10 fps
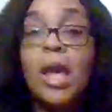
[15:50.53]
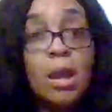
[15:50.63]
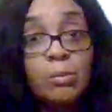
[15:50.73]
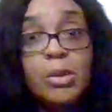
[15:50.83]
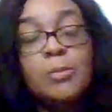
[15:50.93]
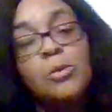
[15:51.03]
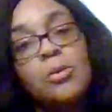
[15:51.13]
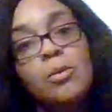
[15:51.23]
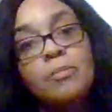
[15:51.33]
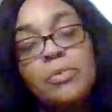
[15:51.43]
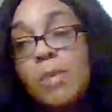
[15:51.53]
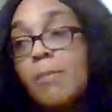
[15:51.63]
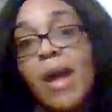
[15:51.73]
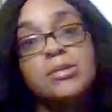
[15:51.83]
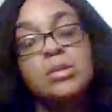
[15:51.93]
and people
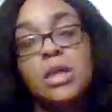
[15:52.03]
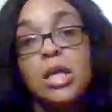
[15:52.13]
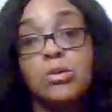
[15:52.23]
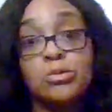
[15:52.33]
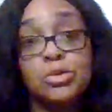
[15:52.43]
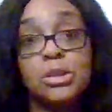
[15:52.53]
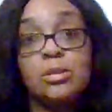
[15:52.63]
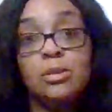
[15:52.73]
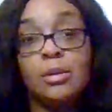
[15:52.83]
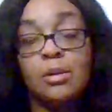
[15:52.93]
that match the energy